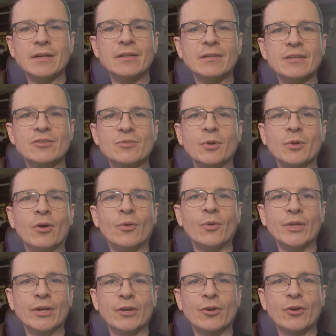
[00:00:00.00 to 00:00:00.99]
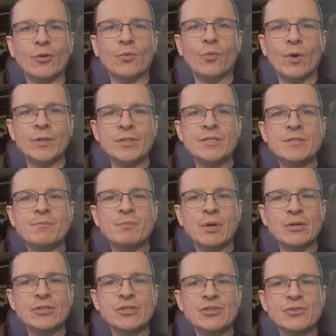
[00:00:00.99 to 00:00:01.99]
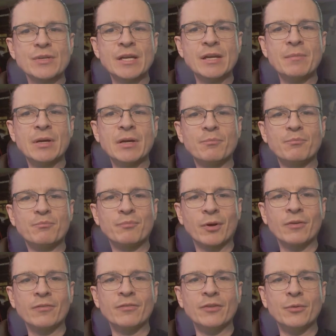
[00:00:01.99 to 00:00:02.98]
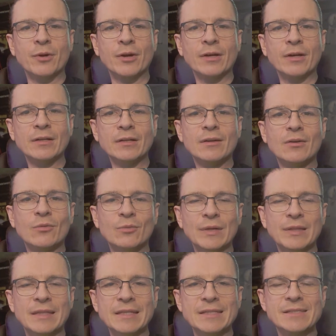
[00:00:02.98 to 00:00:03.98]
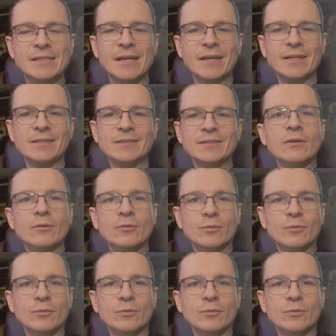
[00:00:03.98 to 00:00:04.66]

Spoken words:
This will only occur once per stream, per viewer, with these settings.